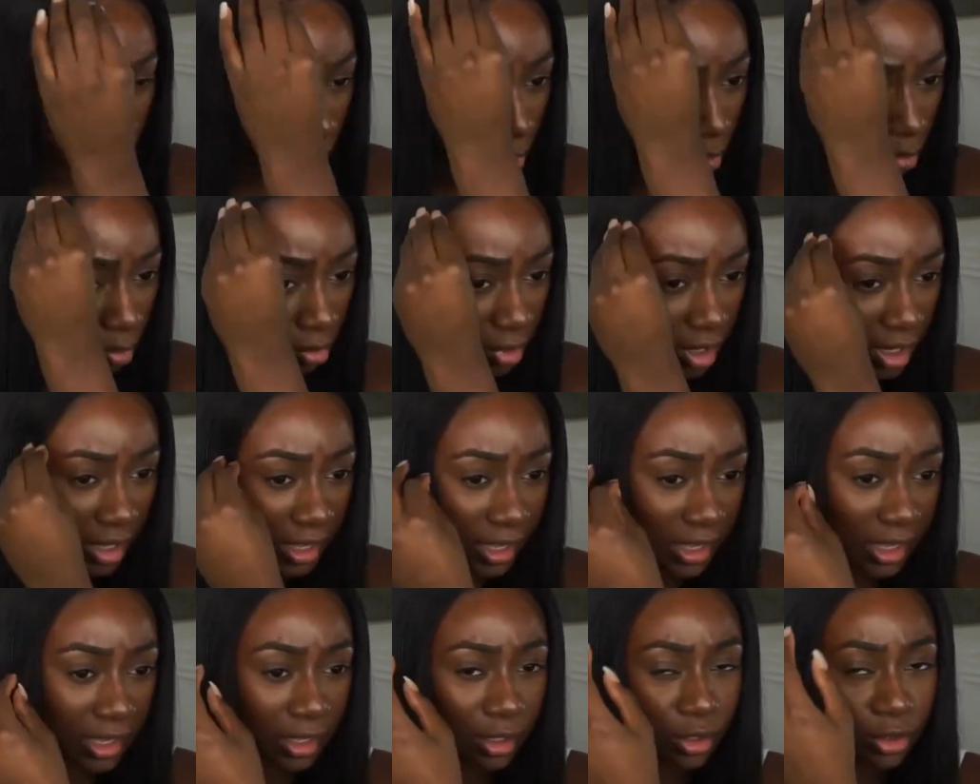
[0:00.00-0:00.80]

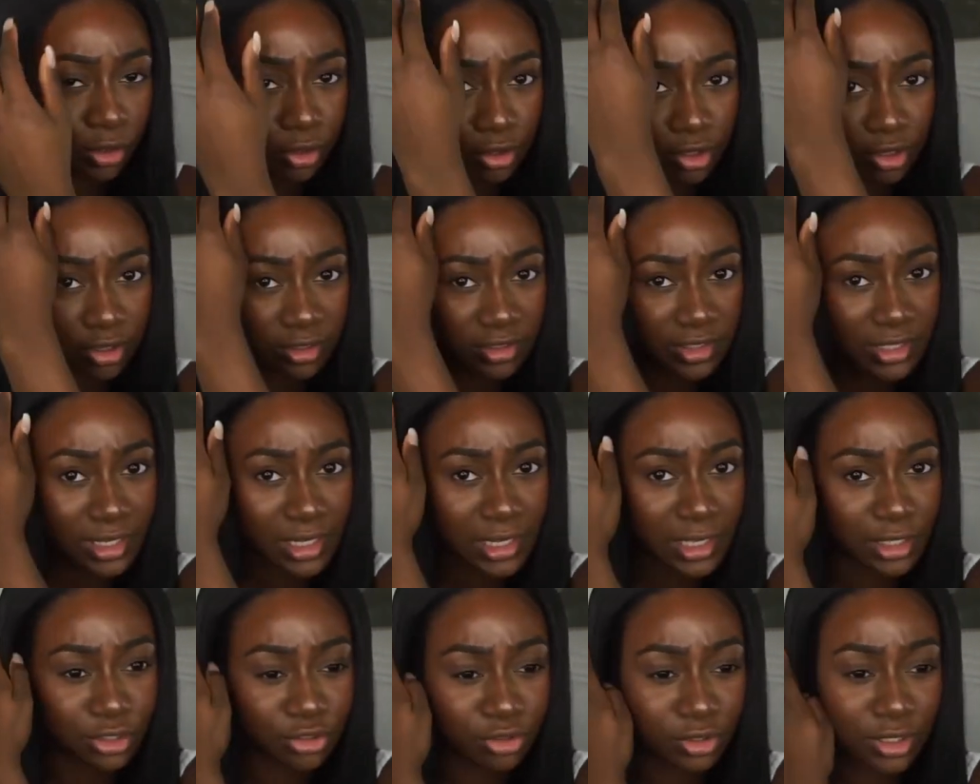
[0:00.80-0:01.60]
my cooker is
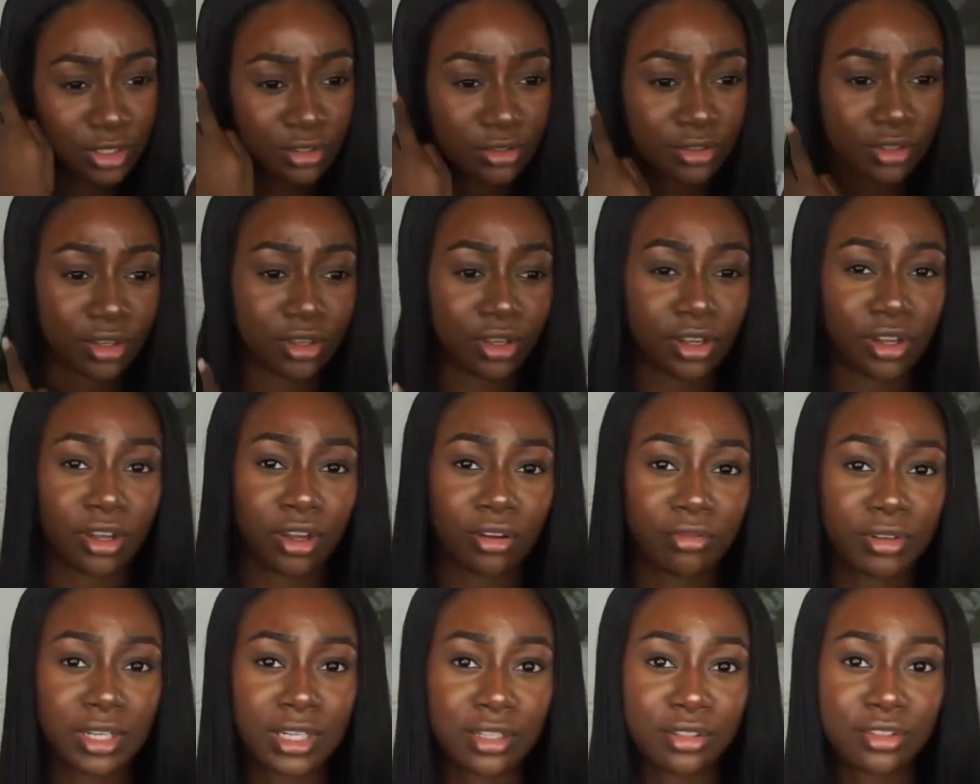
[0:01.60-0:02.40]
electric, so I
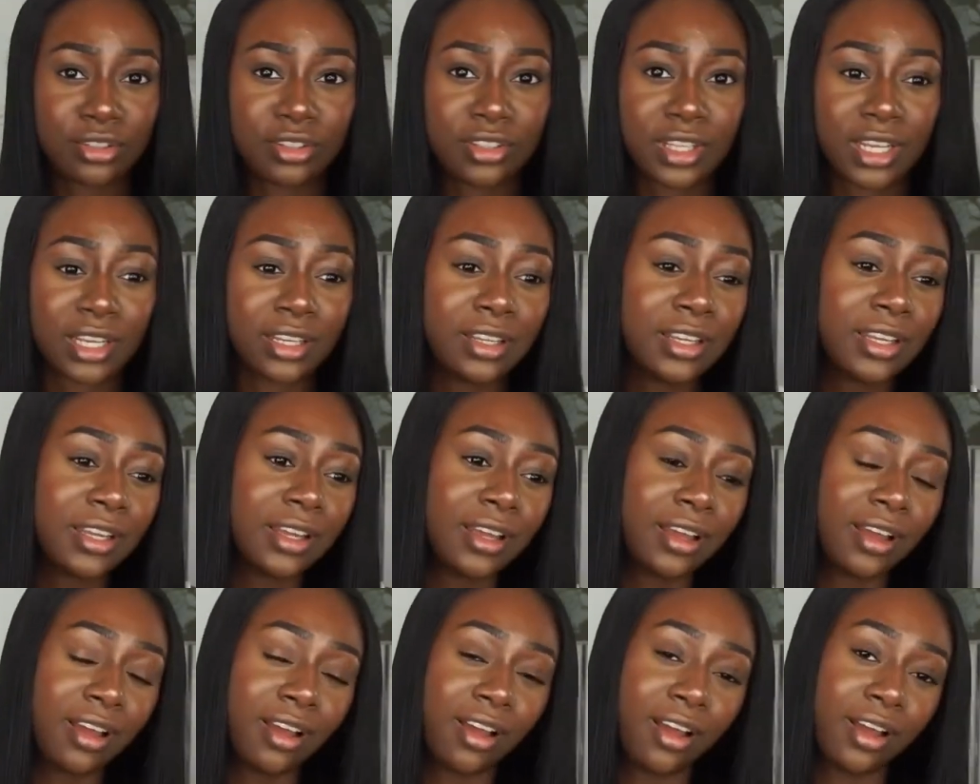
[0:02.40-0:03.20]
can't really do that.
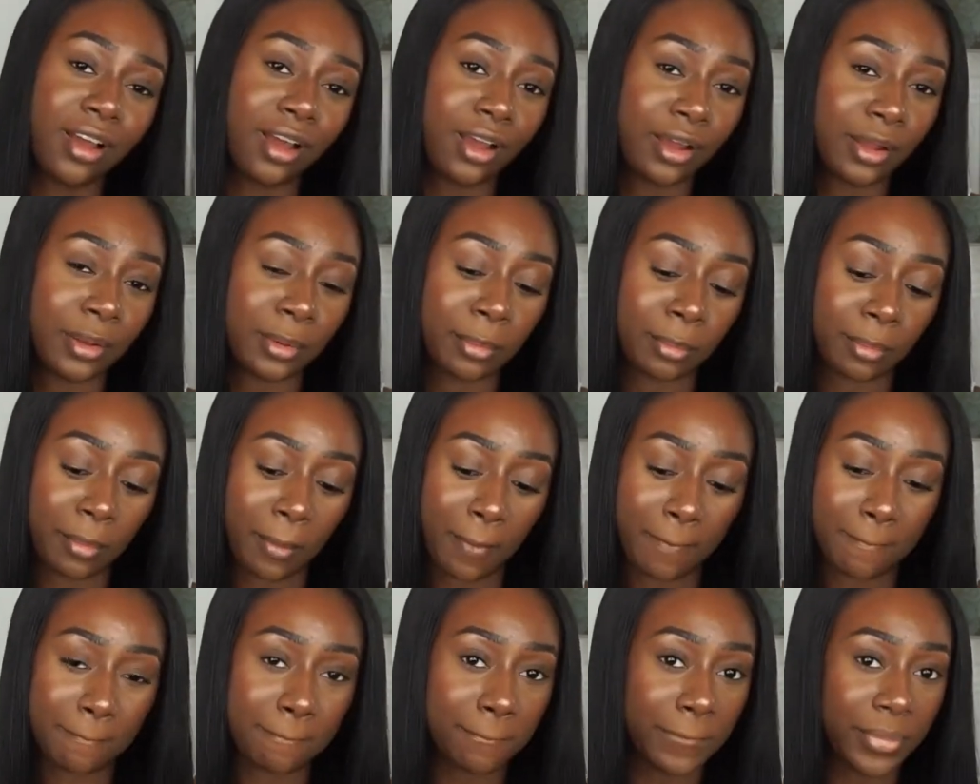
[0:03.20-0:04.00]

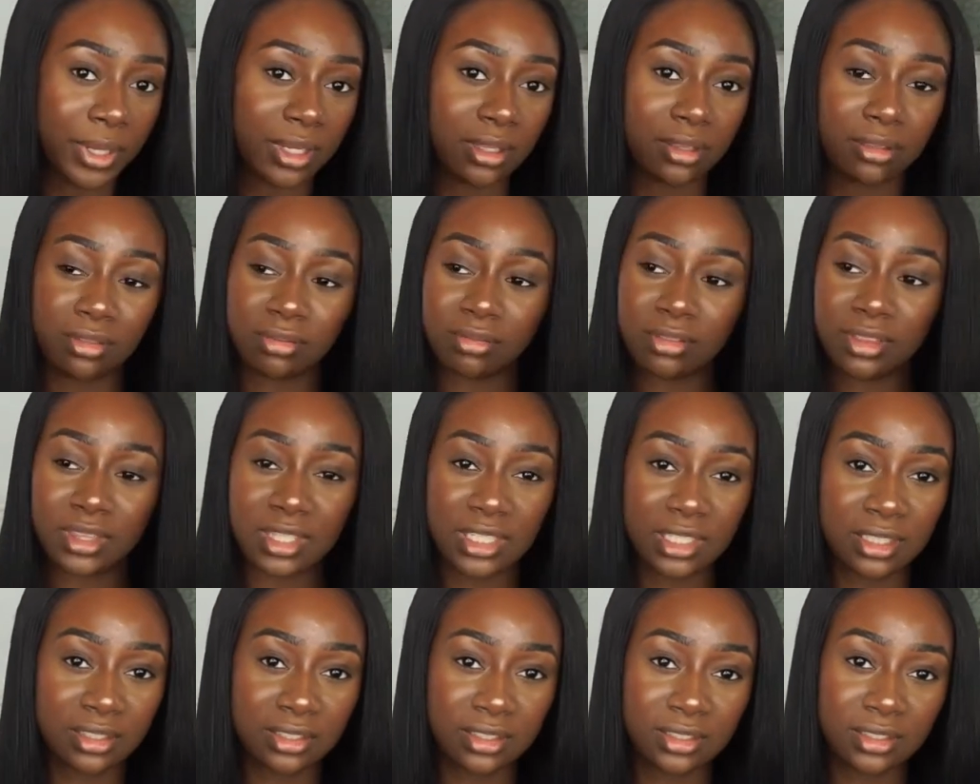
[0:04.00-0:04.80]
But
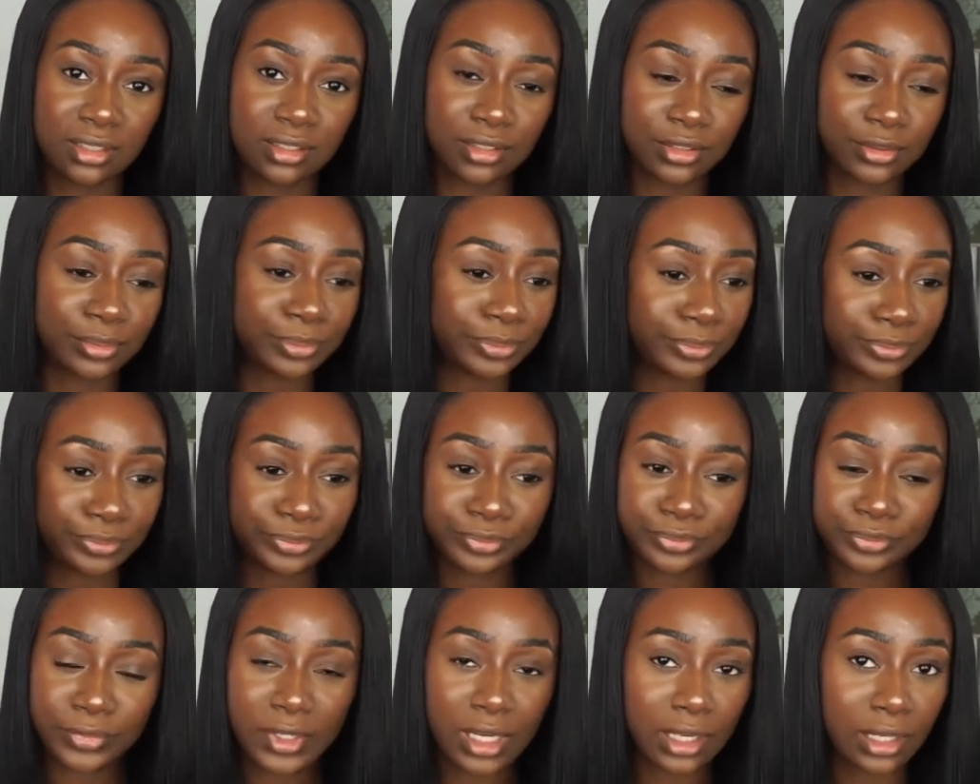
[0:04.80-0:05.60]
this,
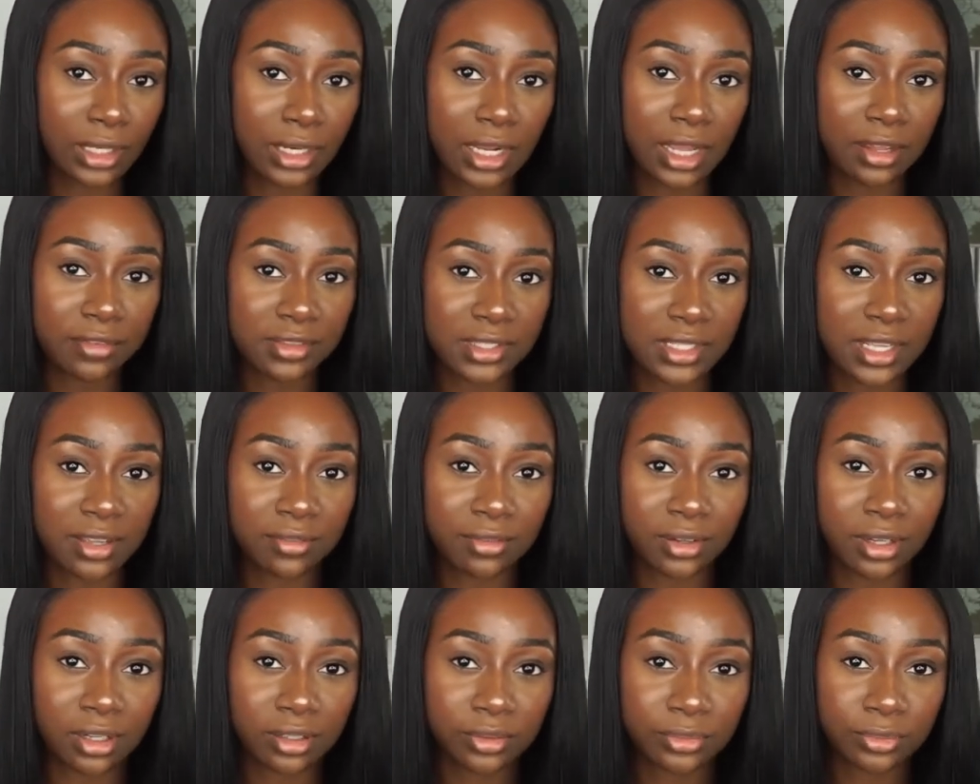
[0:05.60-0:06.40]

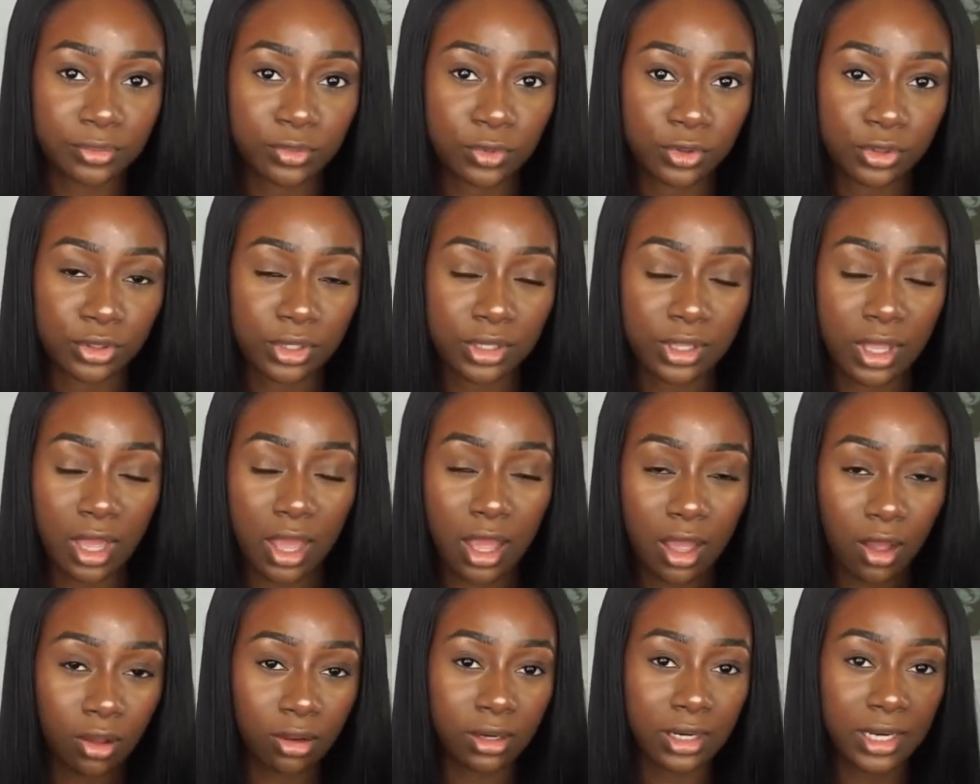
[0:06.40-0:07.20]
lifesaver.
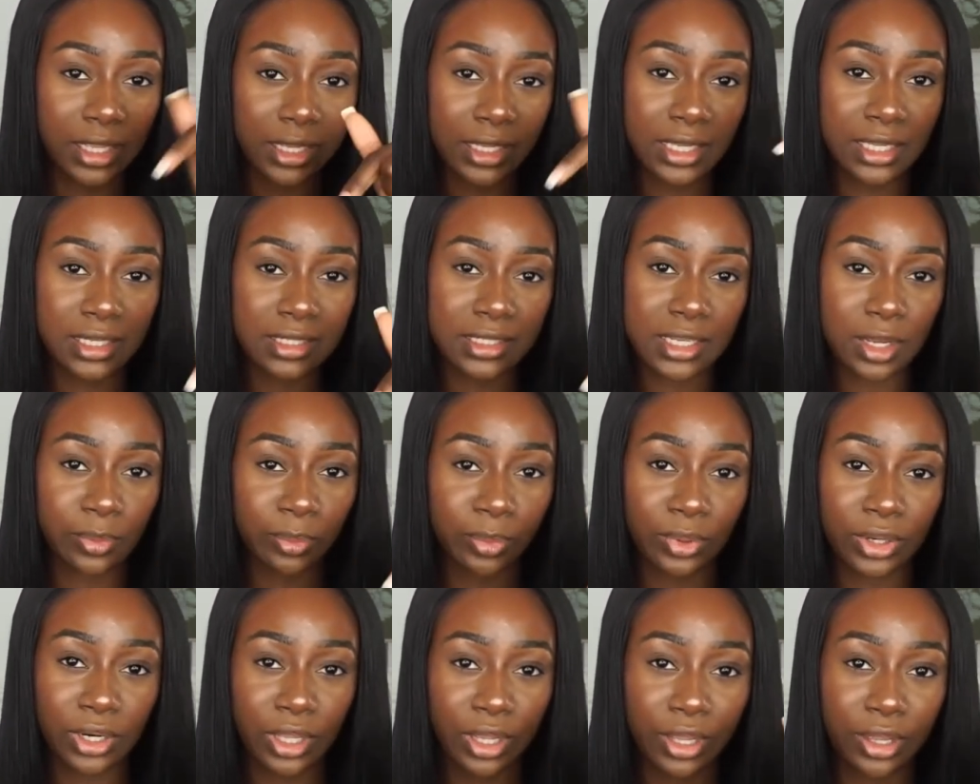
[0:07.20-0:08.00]
I'll link it
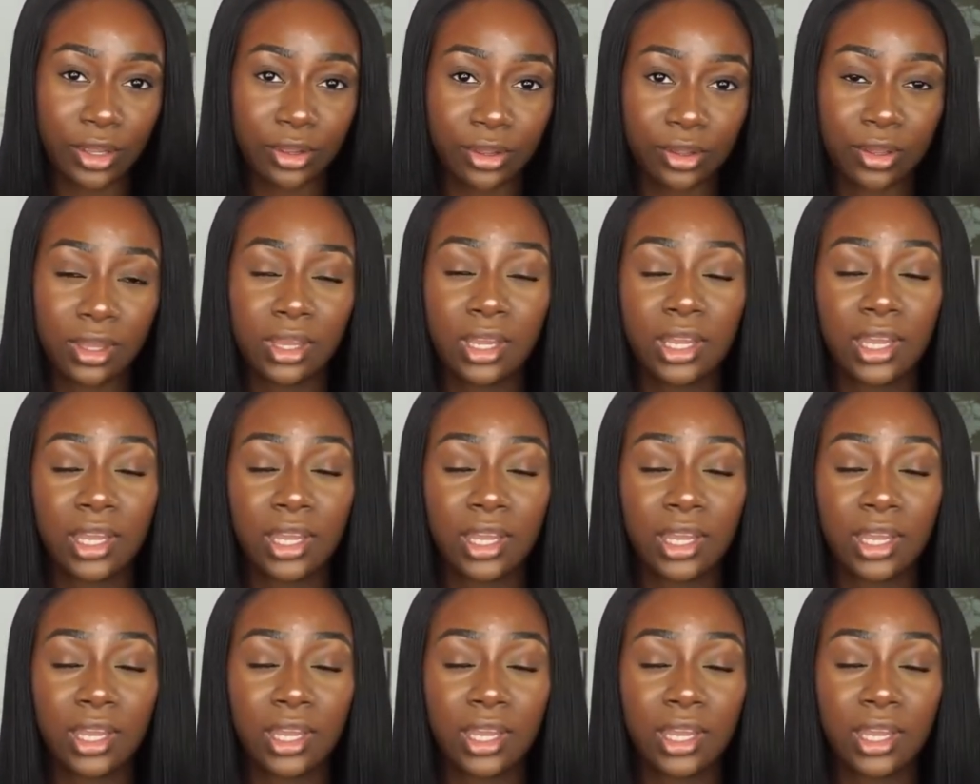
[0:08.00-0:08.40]
down below,